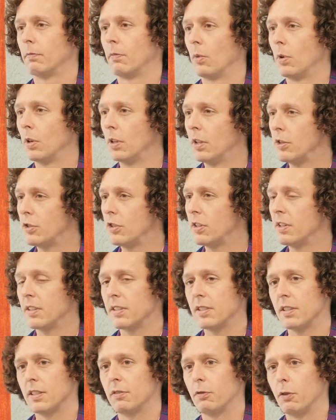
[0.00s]
Religion
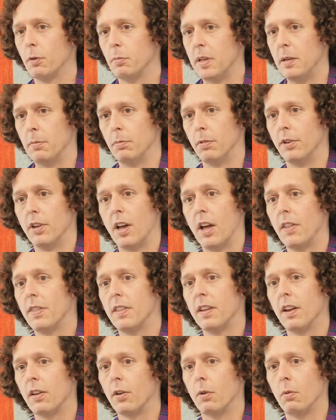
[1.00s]
exists for people, not
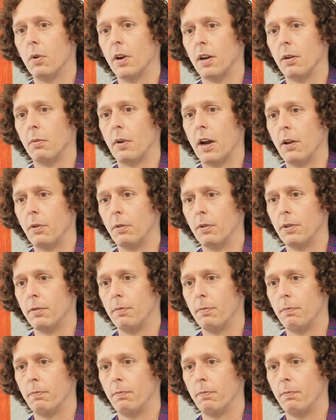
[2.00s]
the other way around.